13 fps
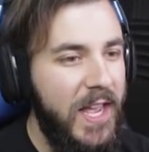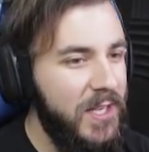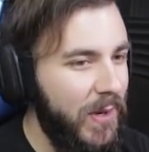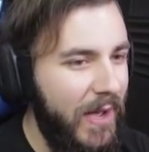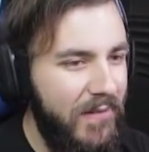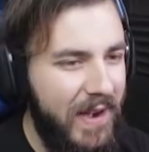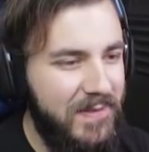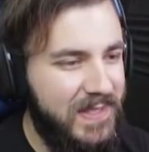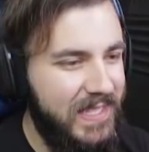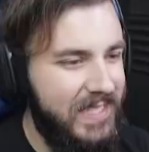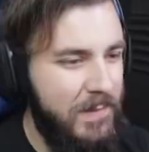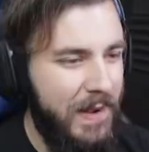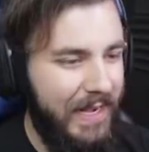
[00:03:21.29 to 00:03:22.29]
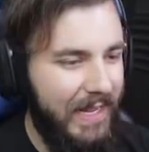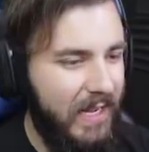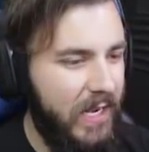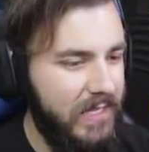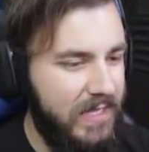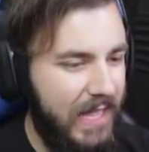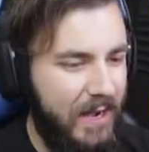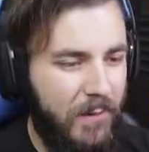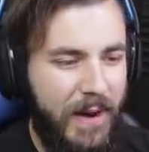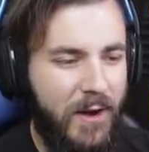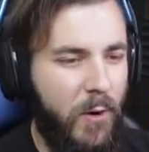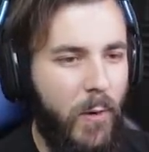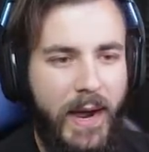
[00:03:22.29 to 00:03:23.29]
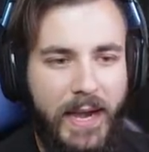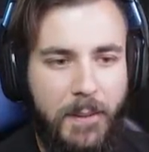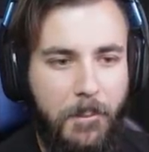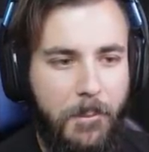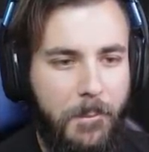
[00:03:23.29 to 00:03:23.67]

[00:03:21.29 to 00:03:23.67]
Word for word: Do I even have 60 metal ingots lying around or what?